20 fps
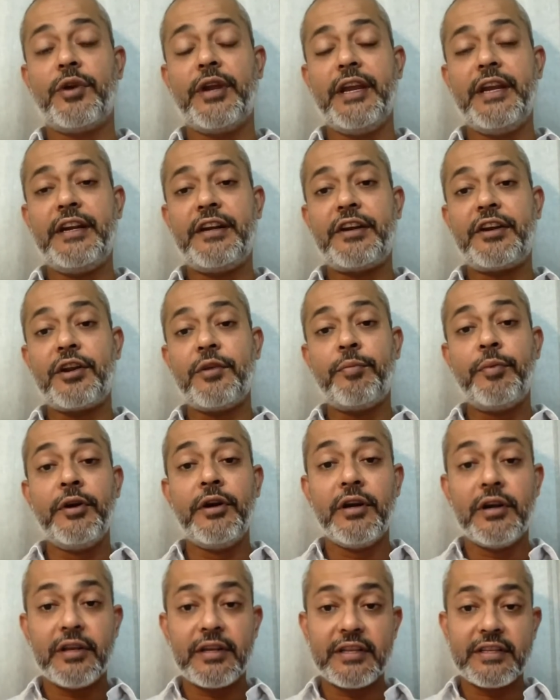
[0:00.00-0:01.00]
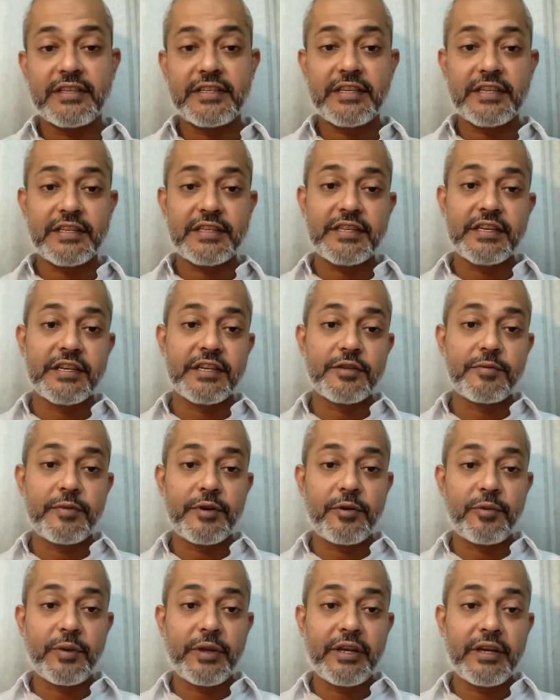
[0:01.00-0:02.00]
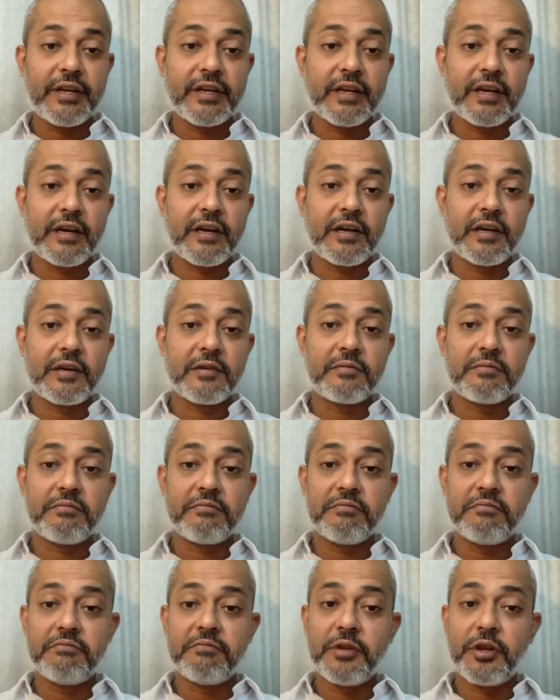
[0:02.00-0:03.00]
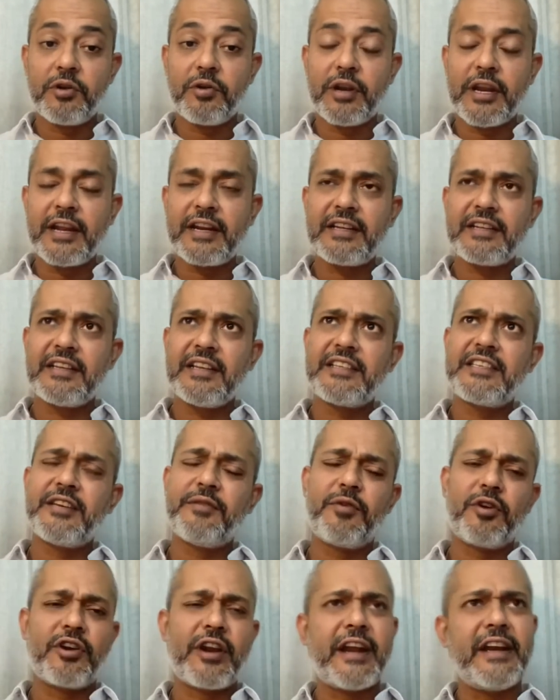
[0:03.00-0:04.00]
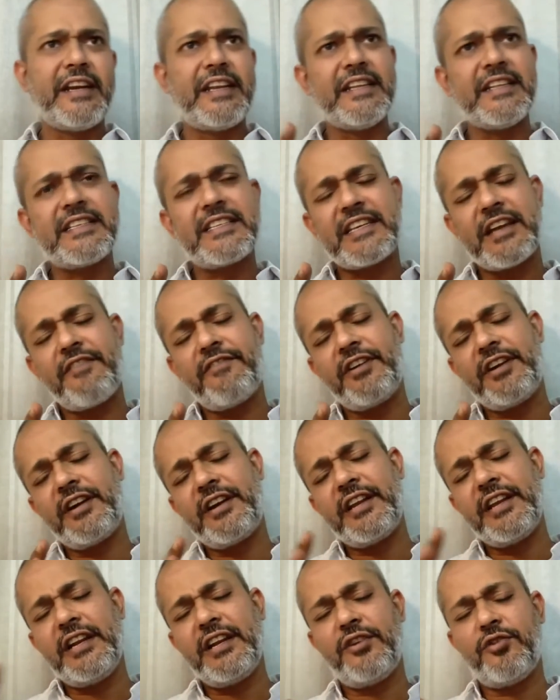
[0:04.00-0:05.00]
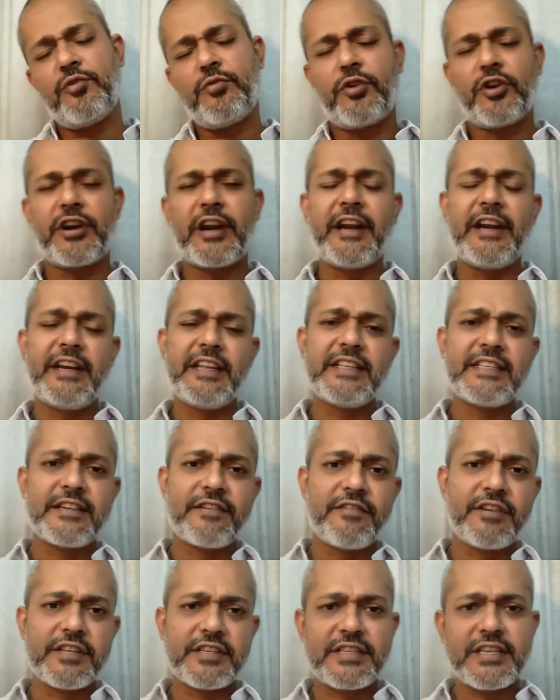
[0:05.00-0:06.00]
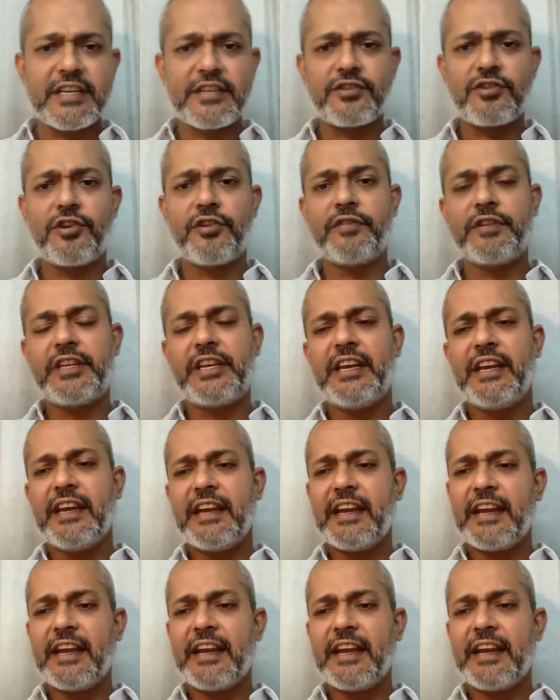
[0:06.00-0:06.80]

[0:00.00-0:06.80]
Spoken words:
it tripled in 6 years between, like let's say about 1970 to about 1976 sort of a thing.